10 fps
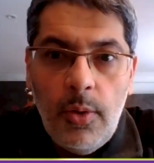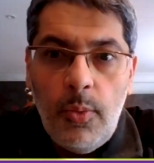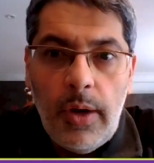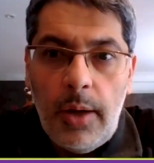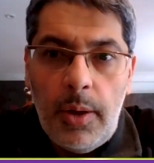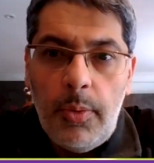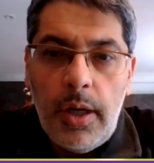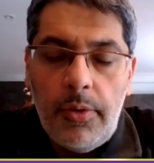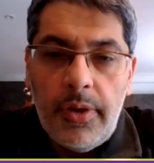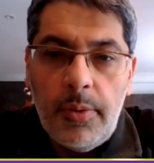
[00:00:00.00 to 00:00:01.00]
where we
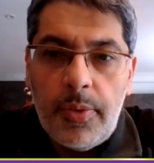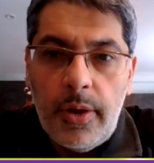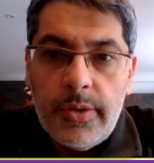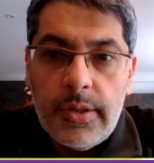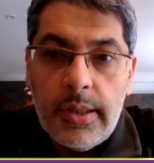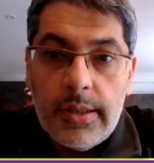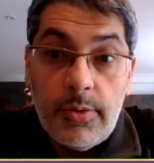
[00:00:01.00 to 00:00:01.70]
were in the process.